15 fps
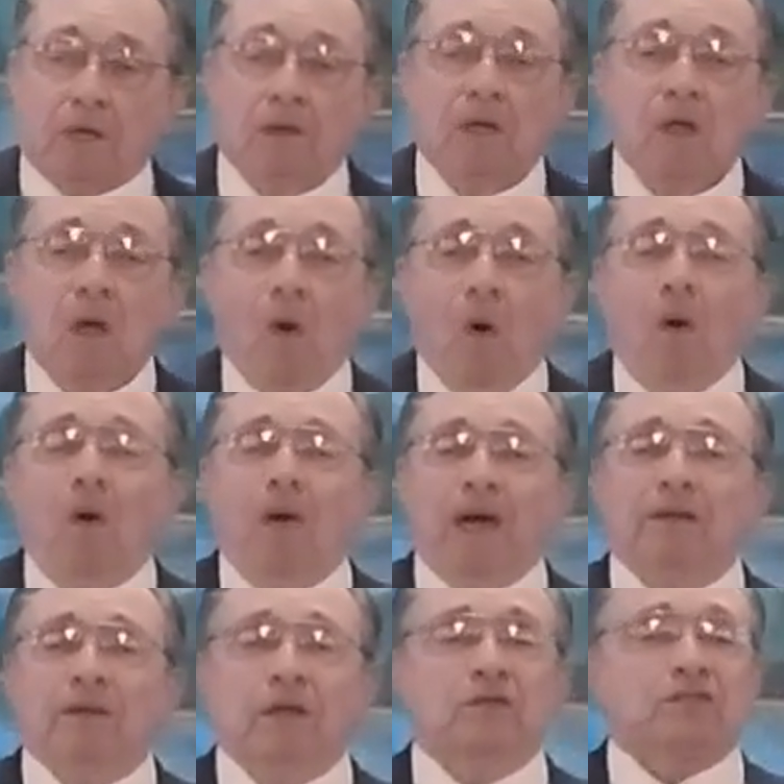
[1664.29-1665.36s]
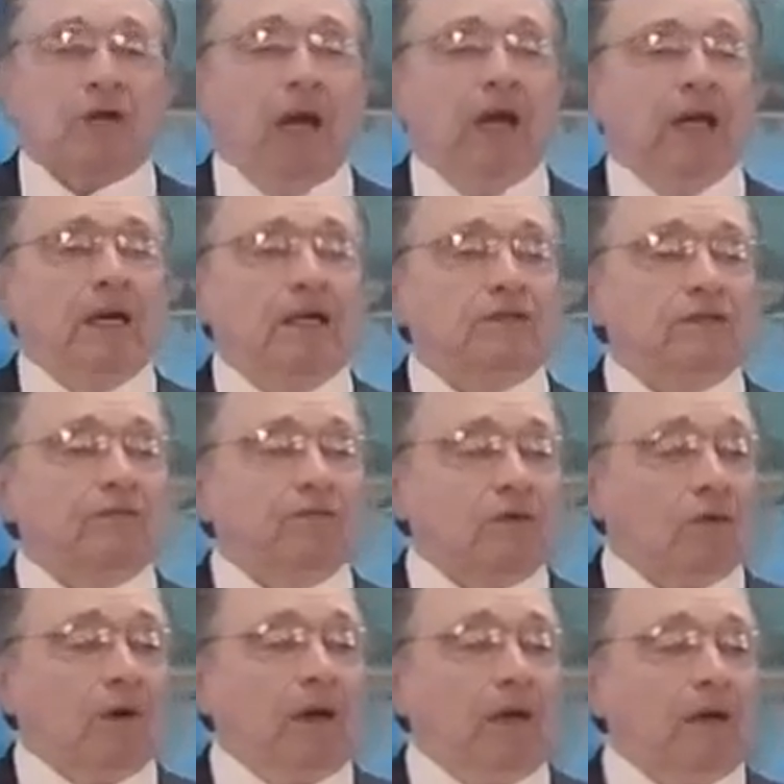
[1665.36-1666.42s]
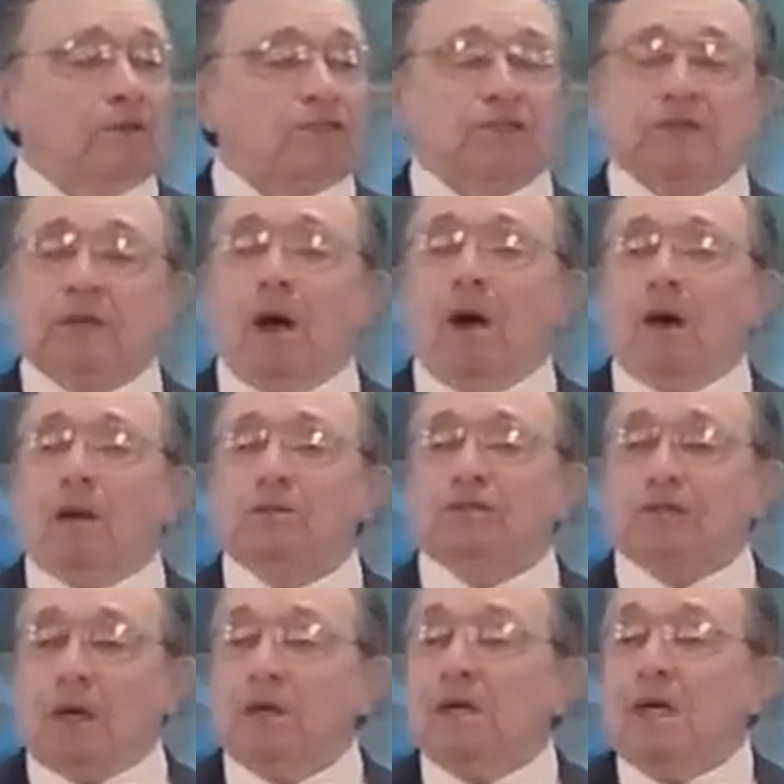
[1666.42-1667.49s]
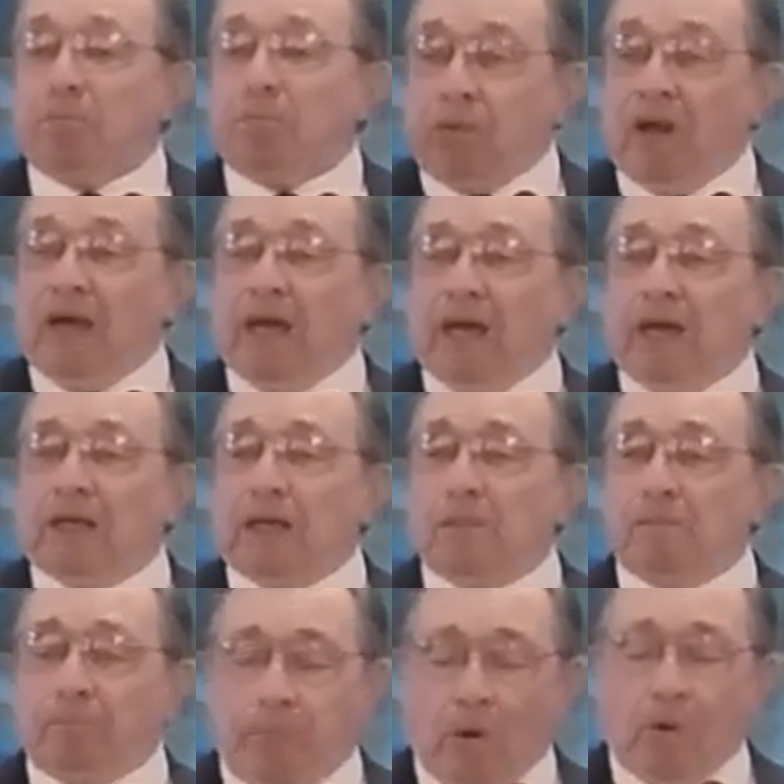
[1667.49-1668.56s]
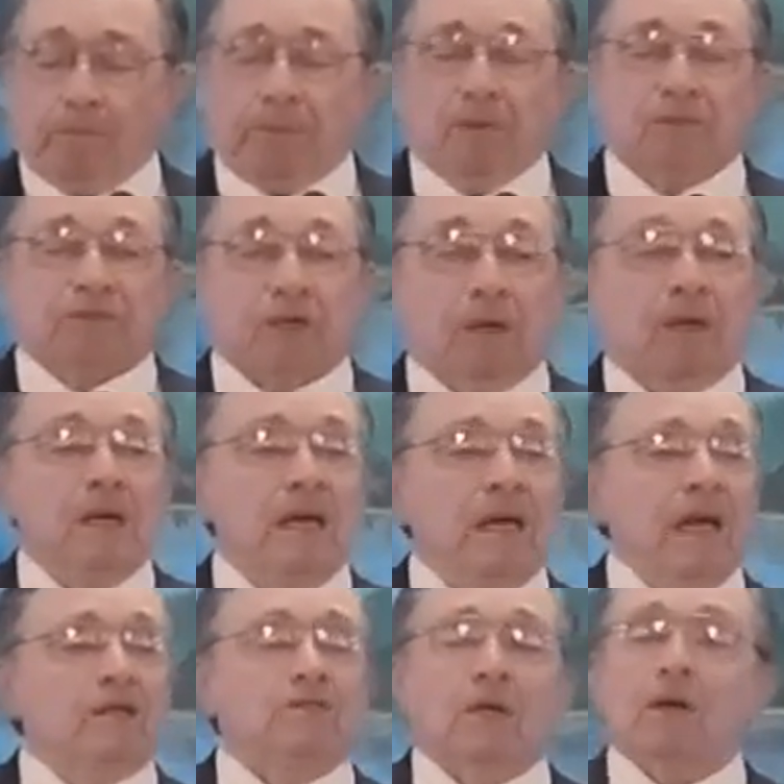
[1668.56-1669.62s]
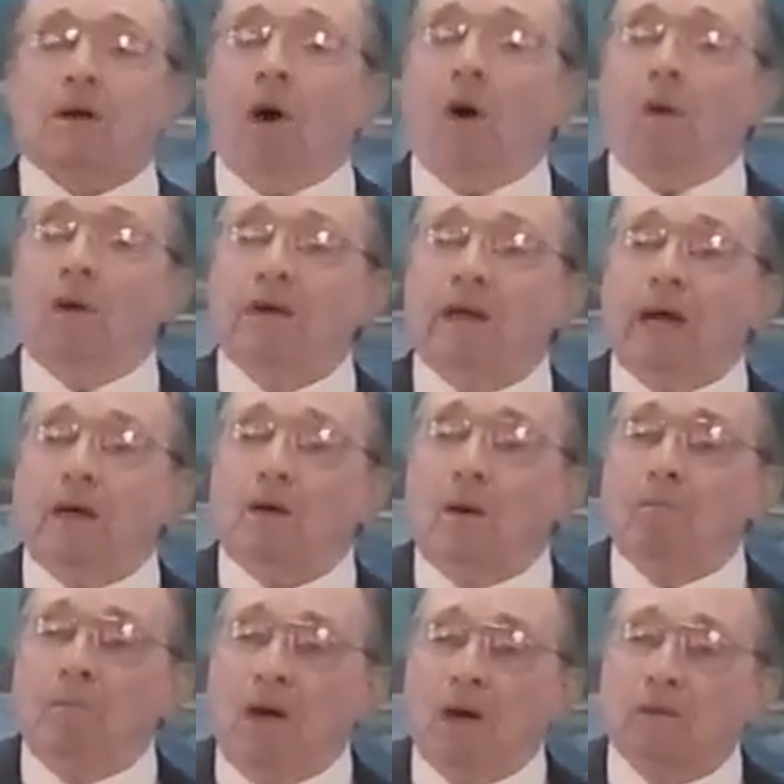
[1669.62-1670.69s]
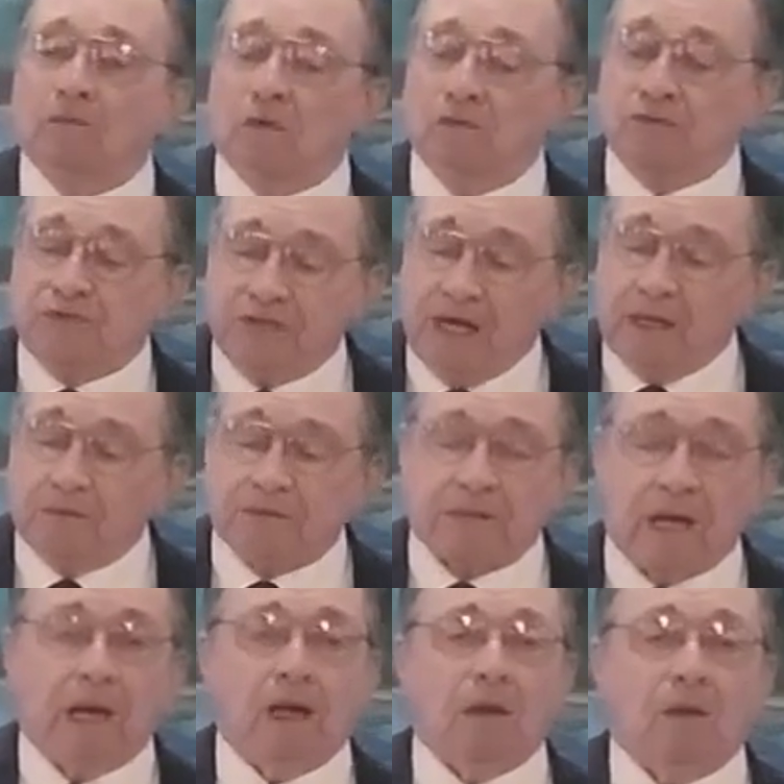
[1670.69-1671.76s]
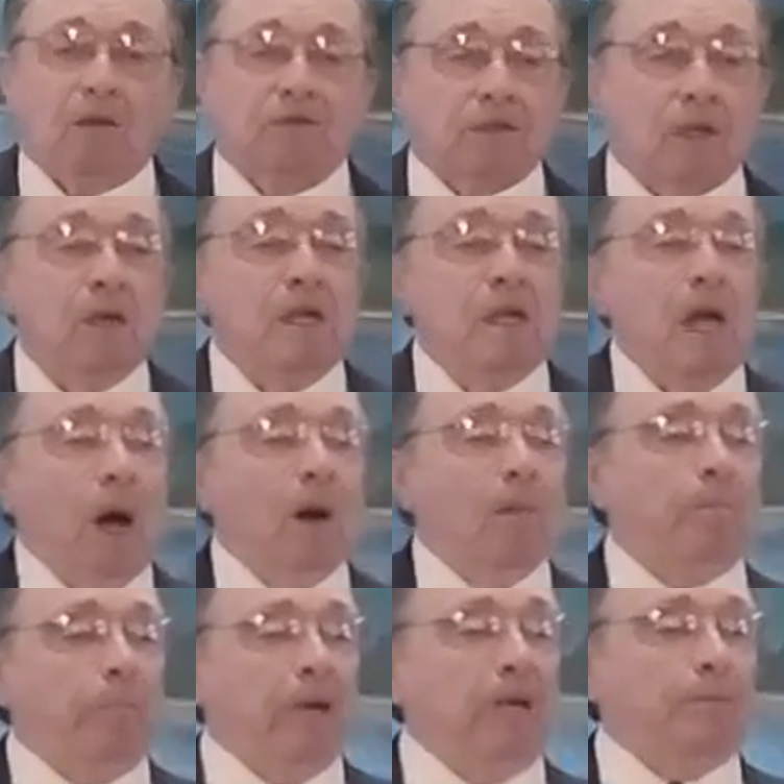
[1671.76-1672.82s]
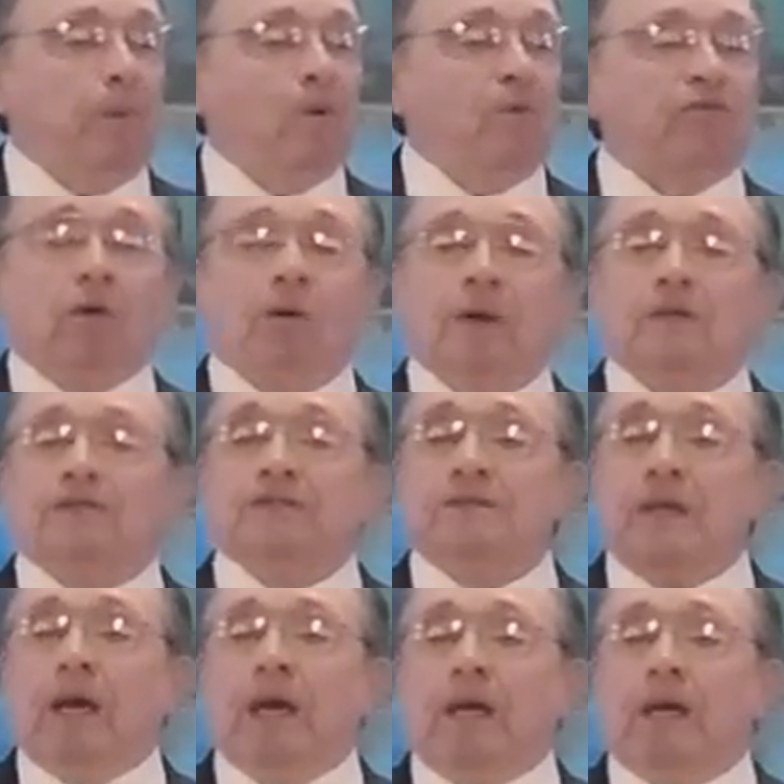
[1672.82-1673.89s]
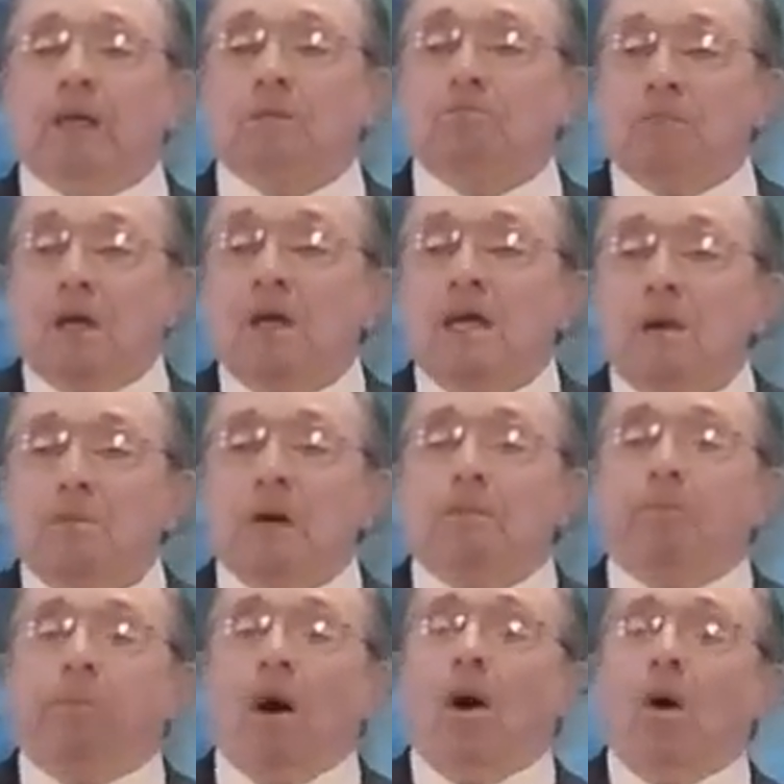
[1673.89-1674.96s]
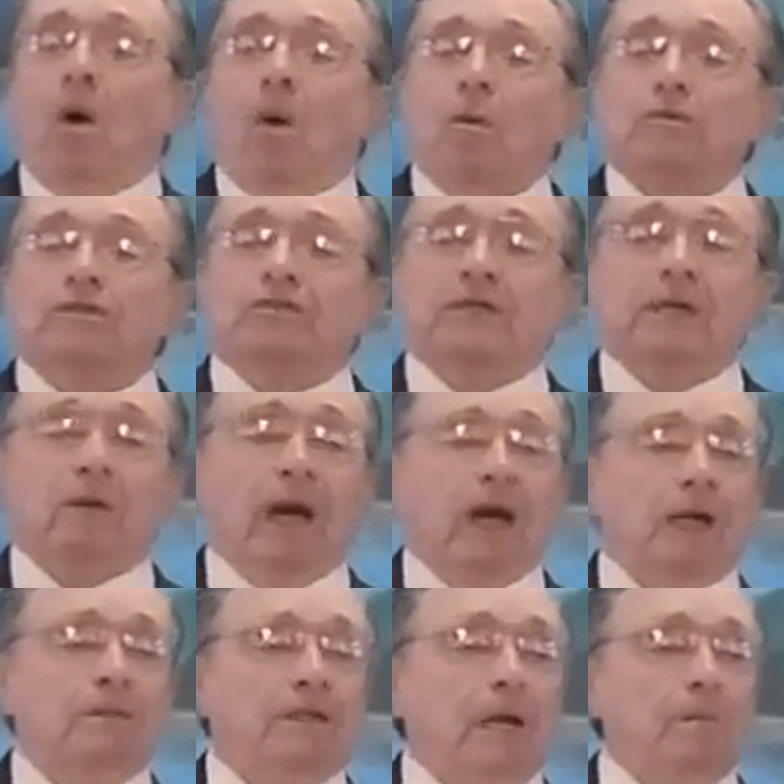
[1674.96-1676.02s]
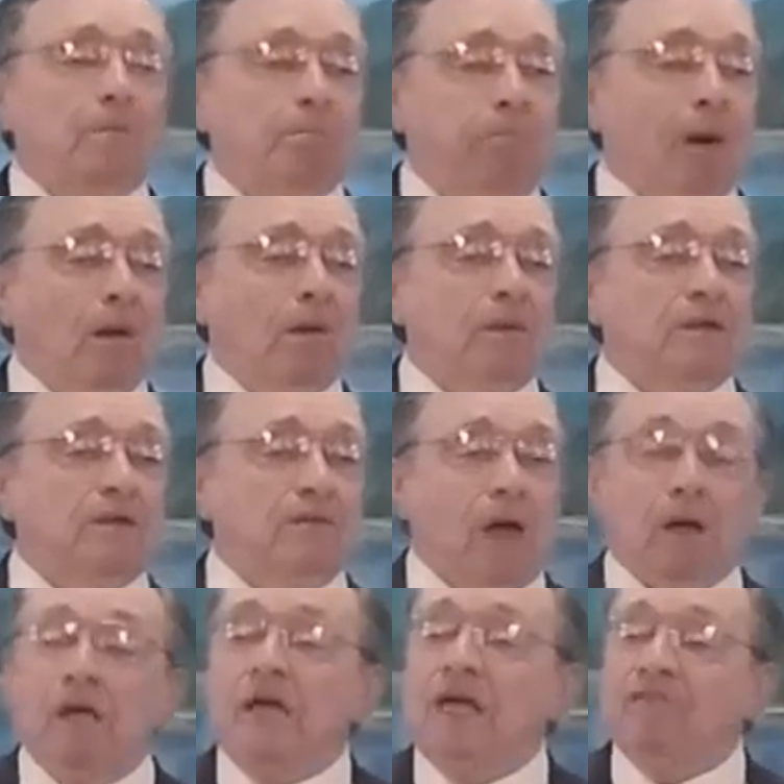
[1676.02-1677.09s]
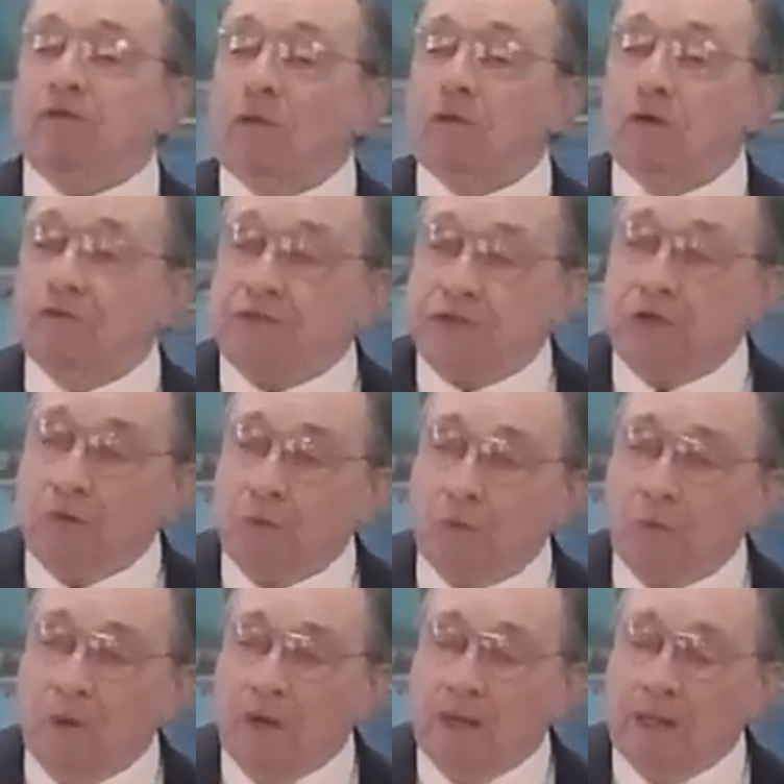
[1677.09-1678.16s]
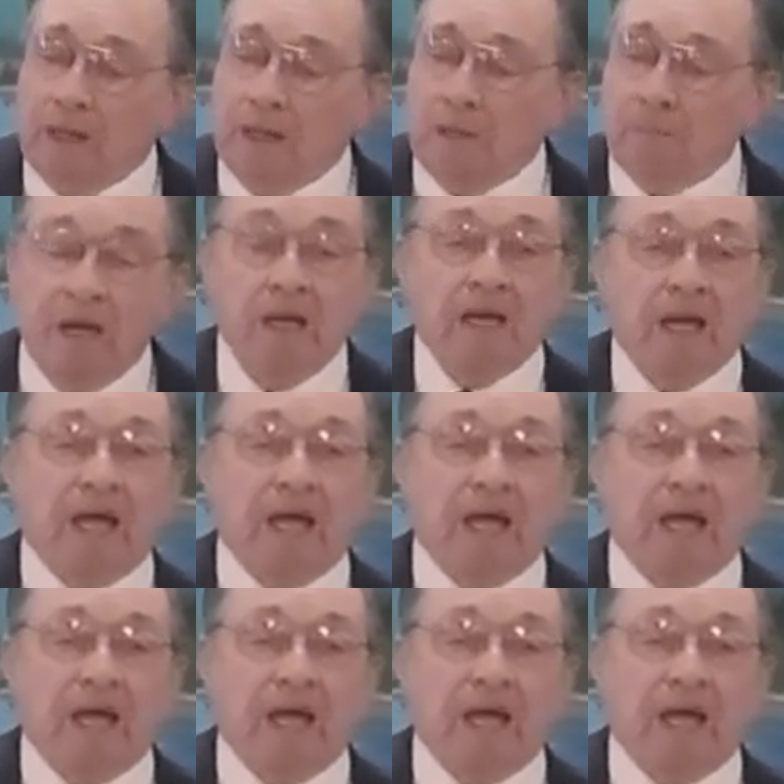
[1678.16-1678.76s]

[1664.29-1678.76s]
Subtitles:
In this age of grace, God's plan and purpose is a calling out among the Gentiles of people for his name. But Paul still had that burden for the Jew. Amen.